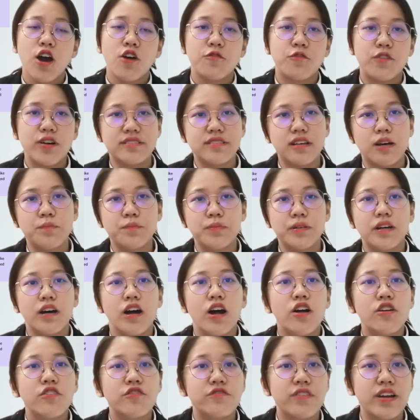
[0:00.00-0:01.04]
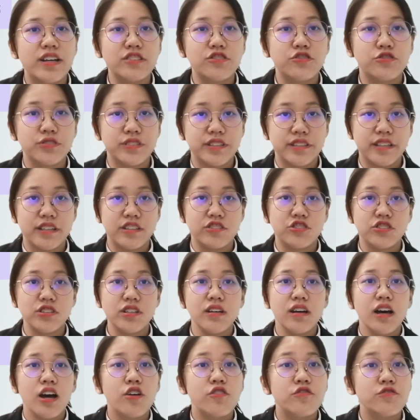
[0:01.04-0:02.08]
For example, res
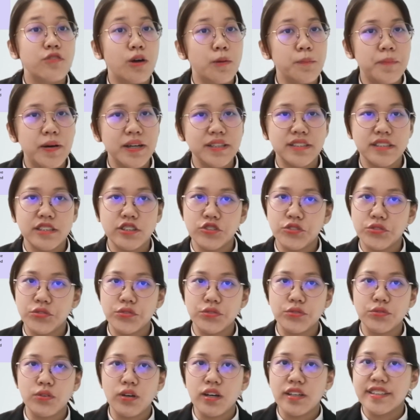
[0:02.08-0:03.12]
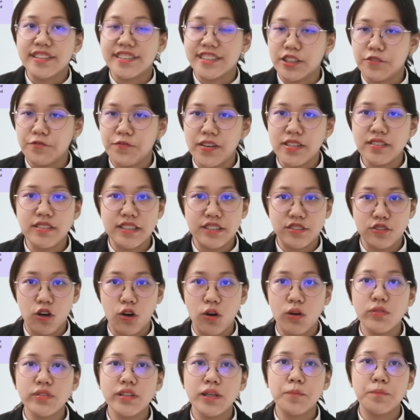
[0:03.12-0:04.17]
judicata, wrong party is sued, the defense is
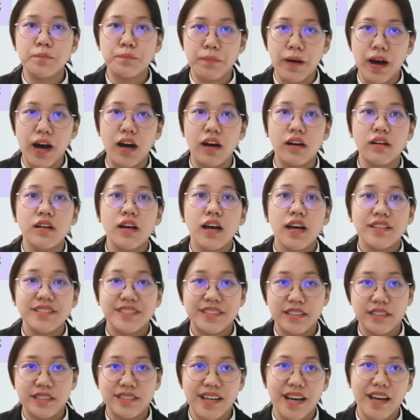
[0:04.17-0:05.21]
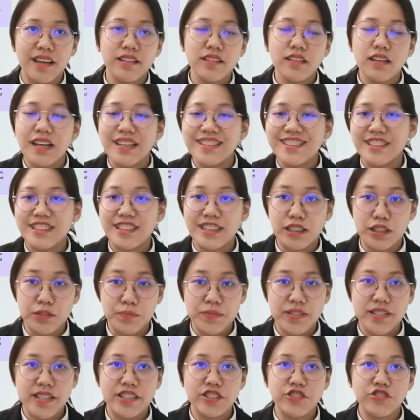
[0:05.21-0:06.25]
only bar, denial,
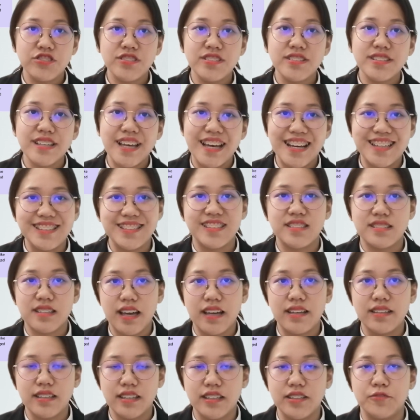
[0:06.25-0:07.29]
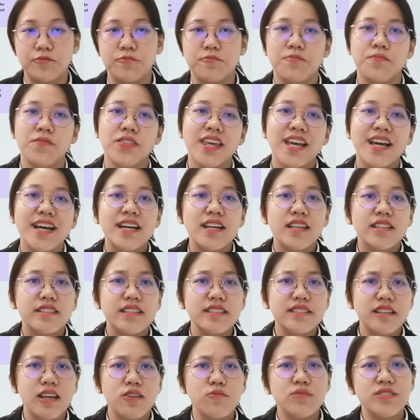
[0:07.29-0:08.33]
limitations has set in.
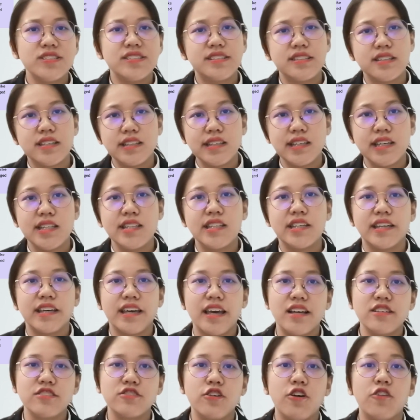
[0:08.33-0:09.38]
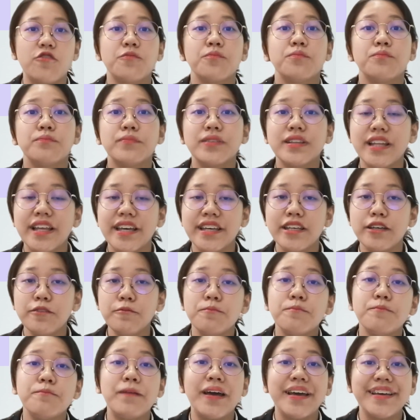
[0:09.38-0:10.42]
This can be seen in the case of
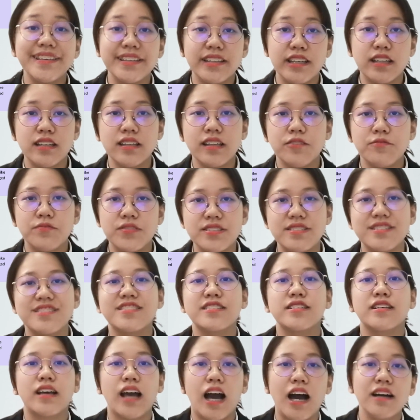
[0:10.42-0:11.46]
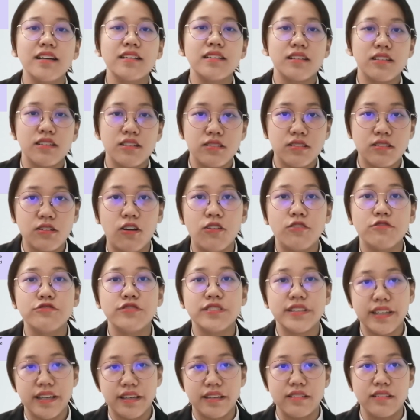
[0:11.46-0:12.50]
Malayan Banking versus Dang
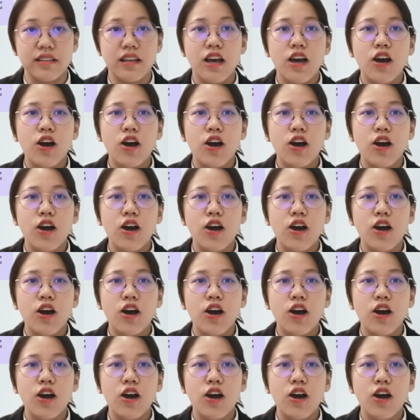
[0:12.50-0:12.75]
Gong Yen,